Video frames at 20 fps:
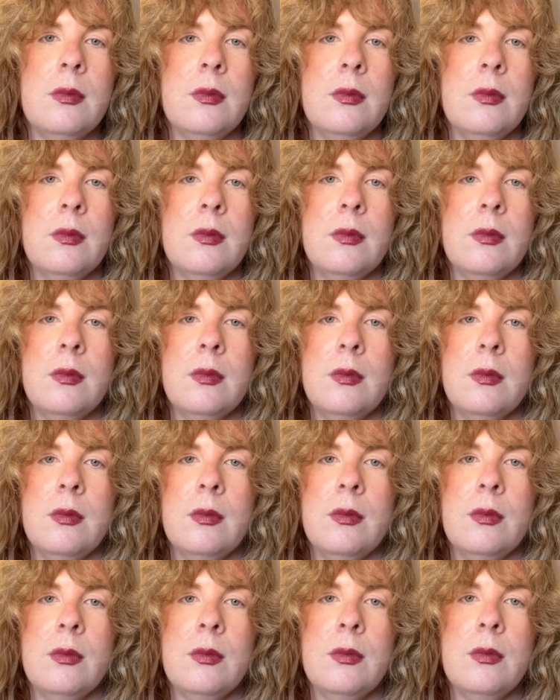
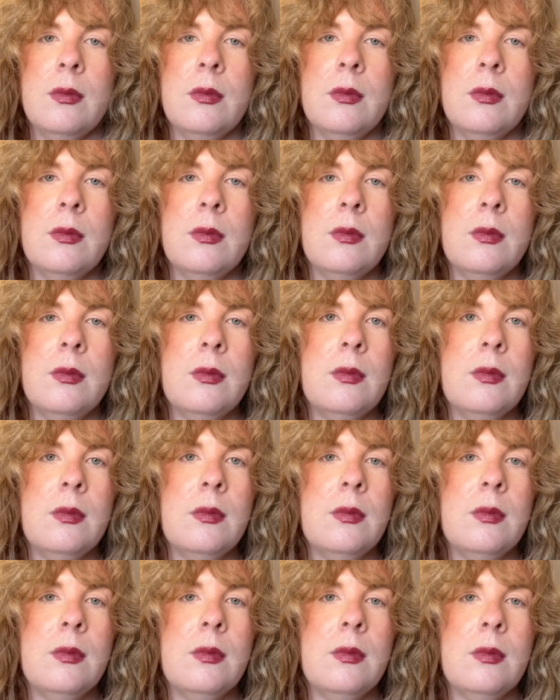
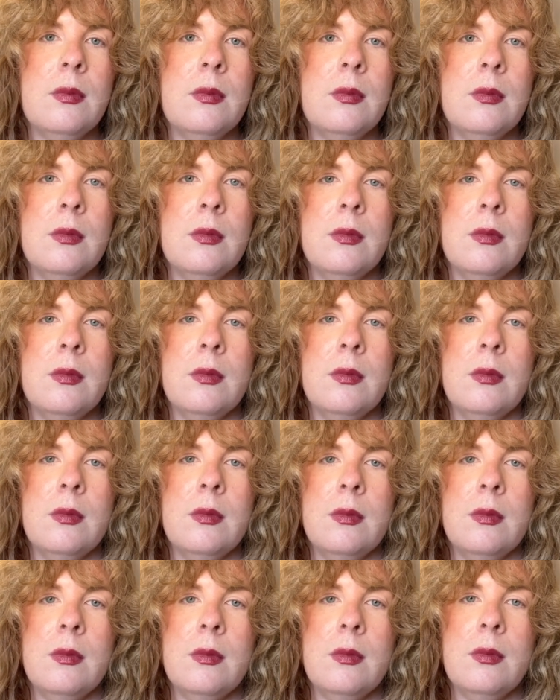
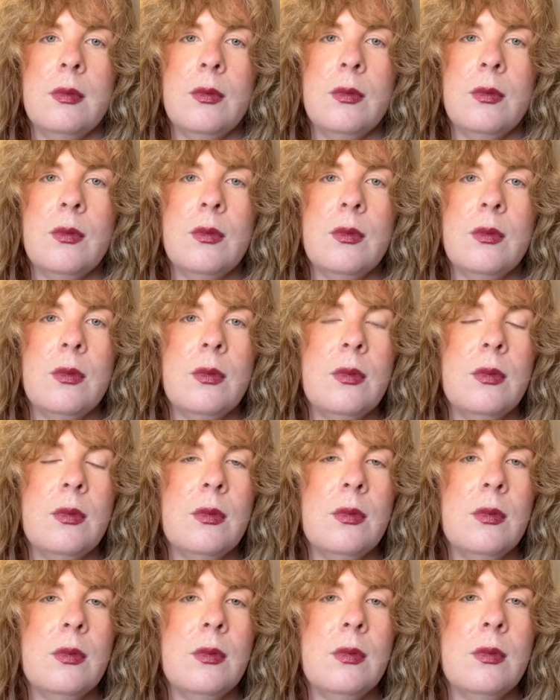
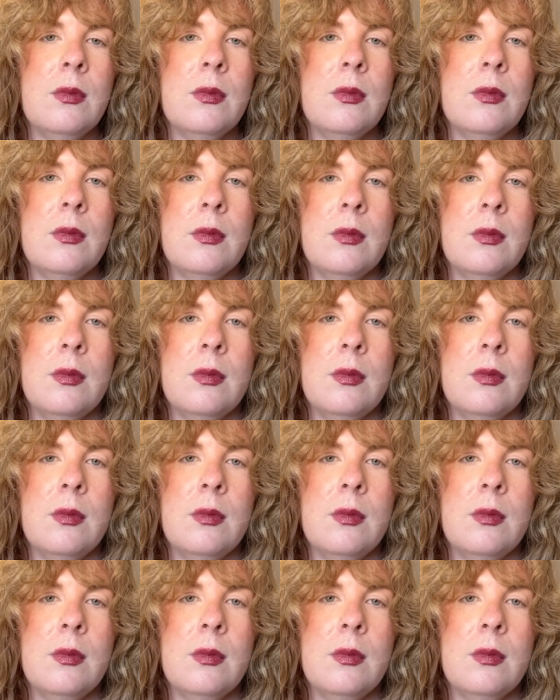[no speech]